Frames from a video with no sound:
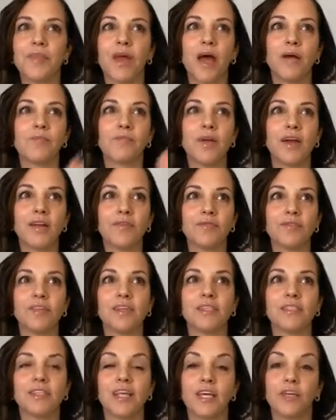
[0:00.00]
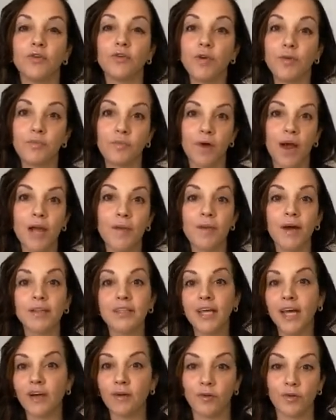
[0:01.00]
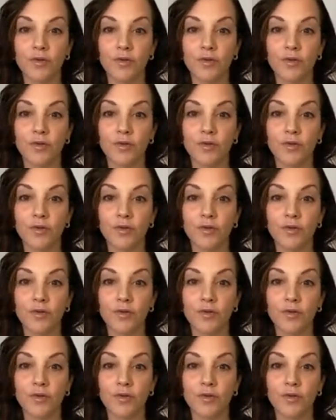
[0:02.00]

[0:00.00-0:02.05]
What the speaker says: I'm ready for this thing, you could pray about that,